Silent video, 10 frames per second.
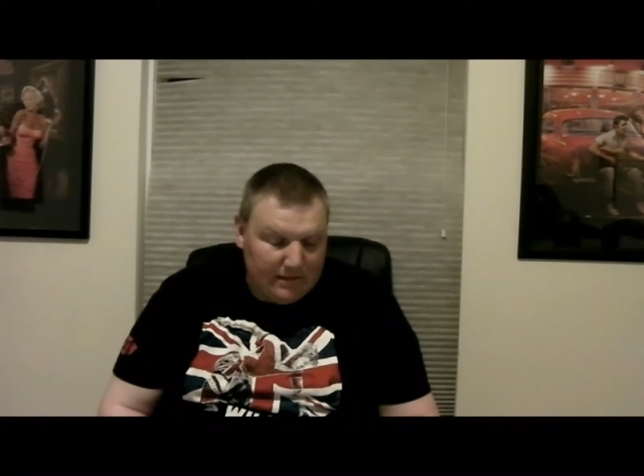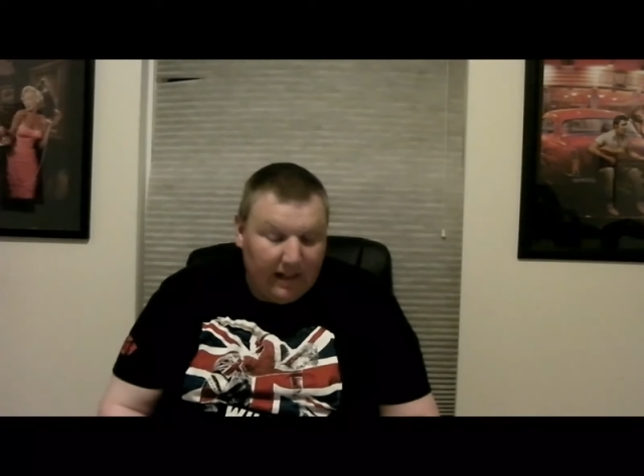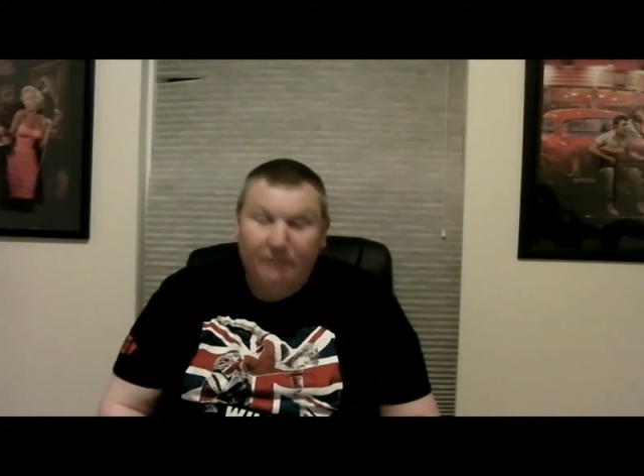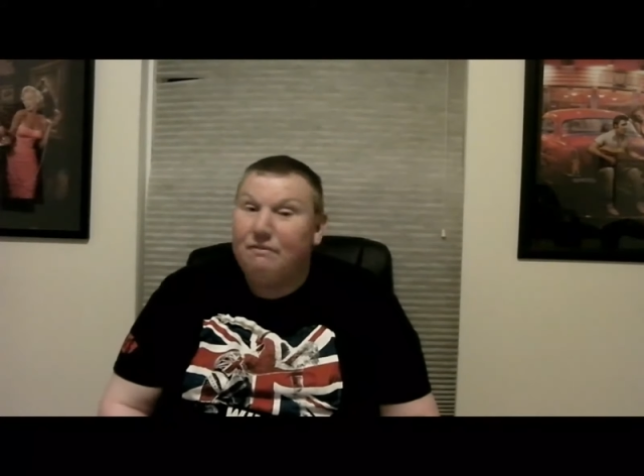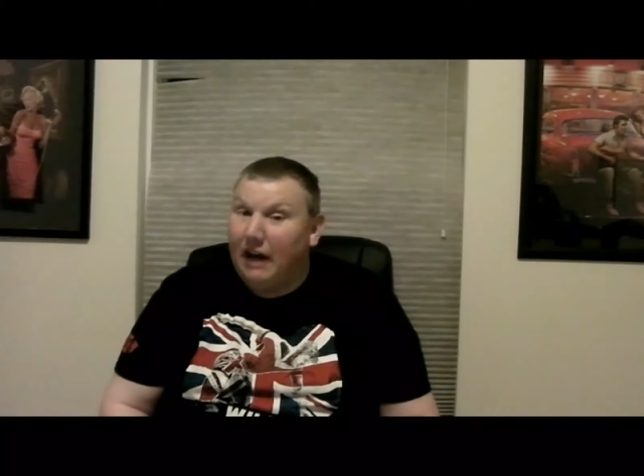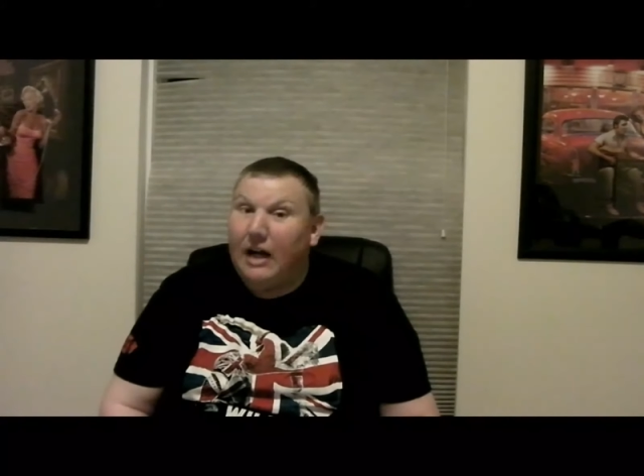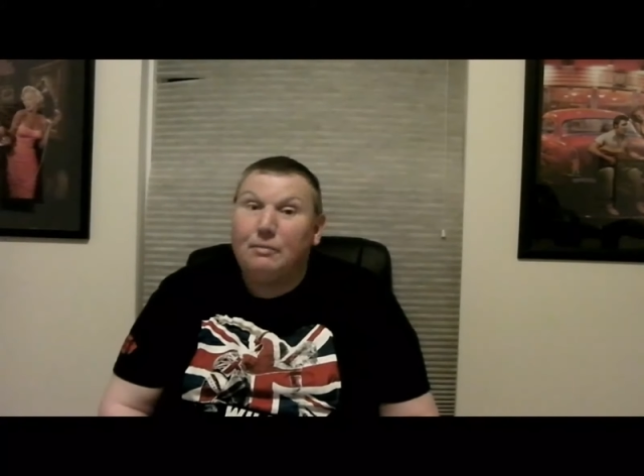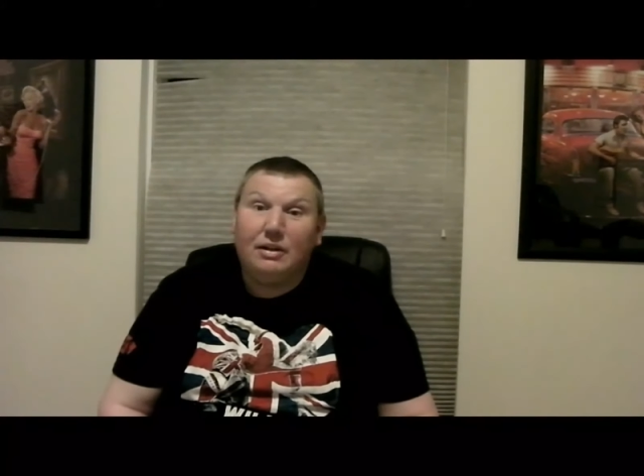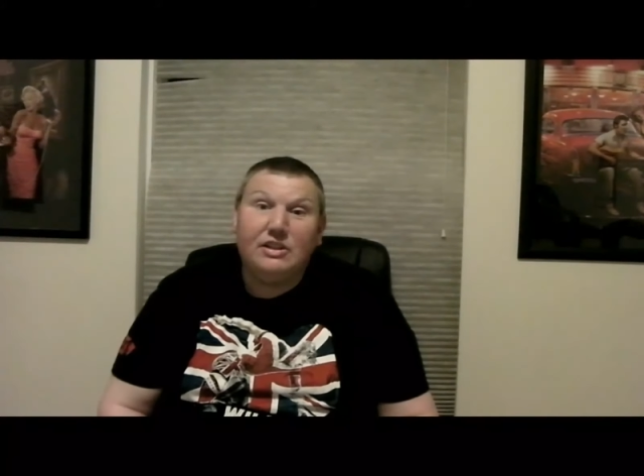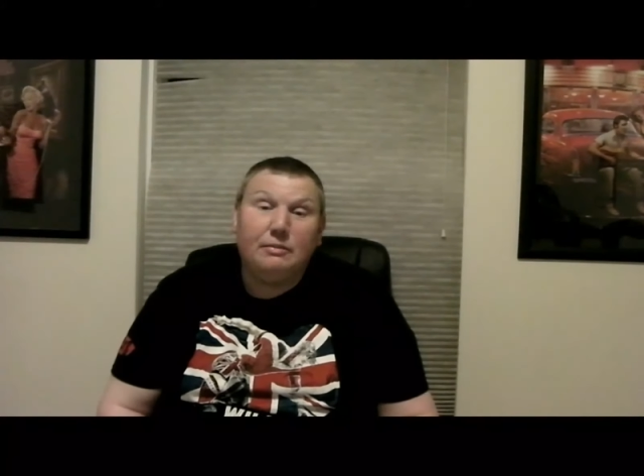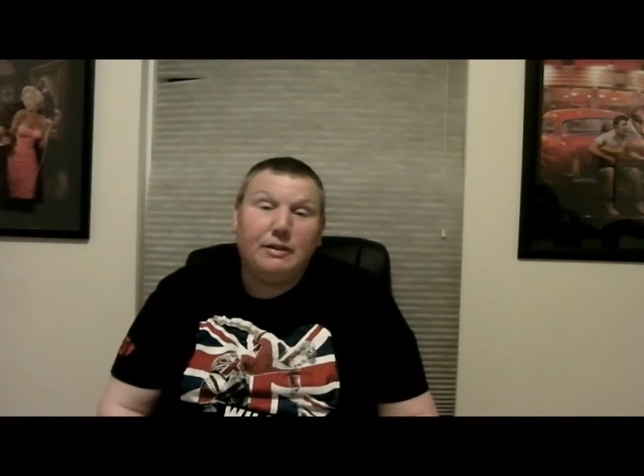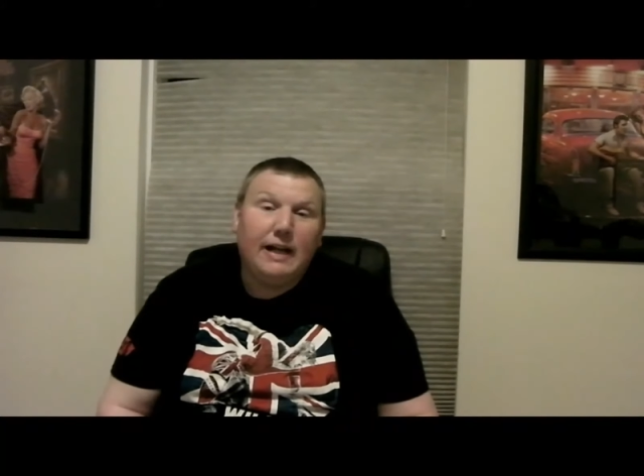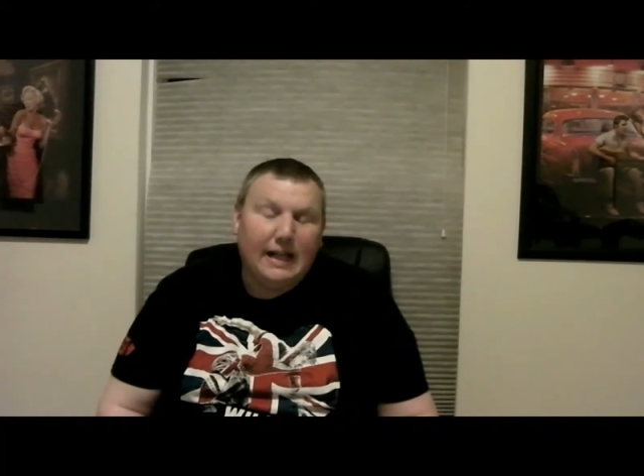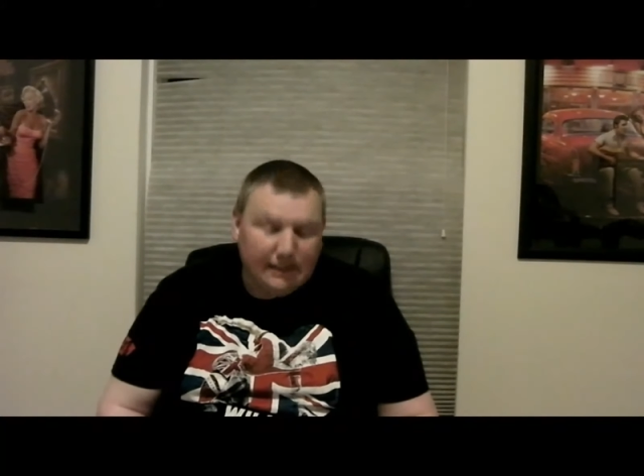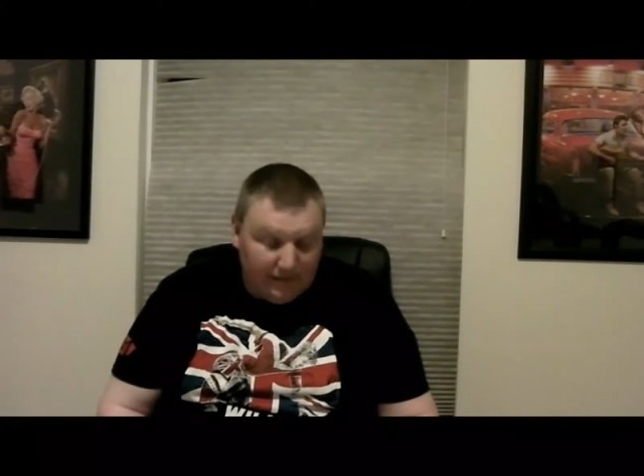and fired by Chip
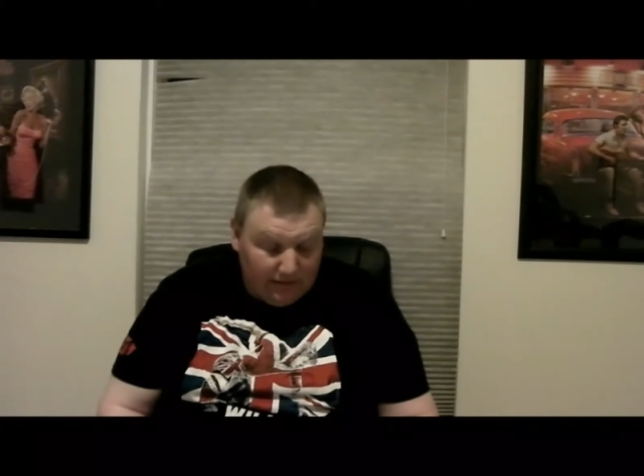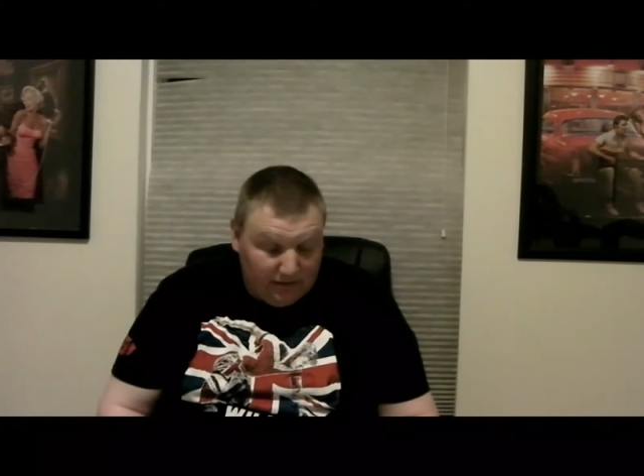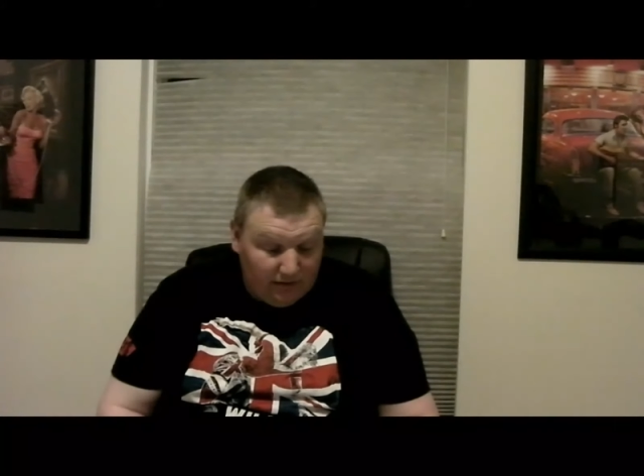Ganassi.